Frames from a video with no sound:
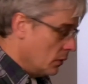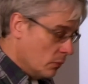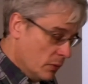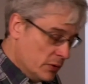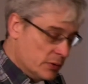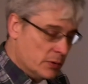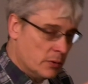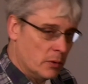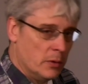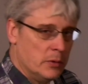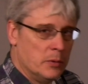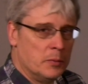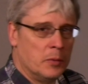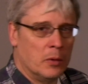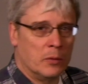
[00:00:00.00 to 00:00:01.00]
a, a, recent
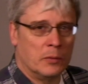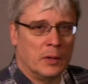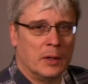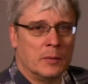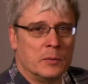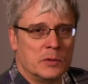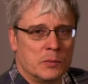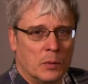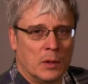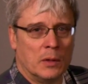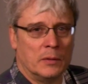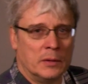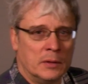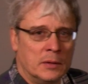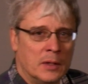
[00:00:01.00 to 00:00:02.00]
REU program as
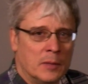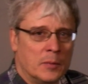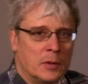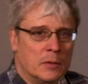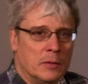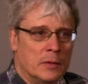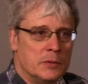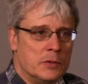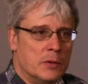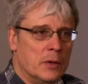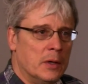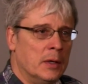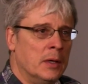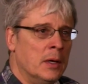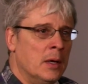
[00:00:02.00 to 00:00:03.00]
well in chemical
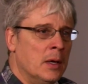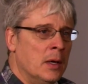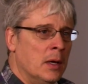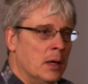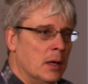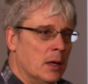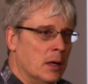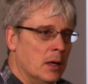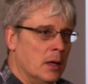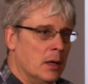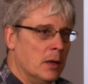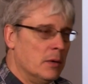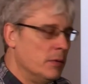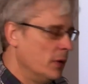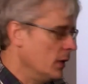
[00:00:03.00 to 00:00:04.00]
engineering.
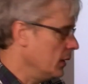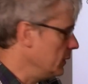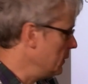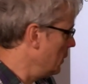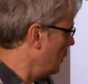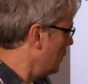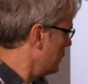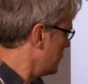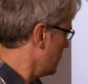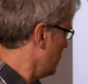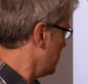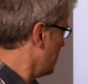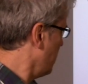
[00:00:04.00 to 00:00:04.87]
Uh, that also is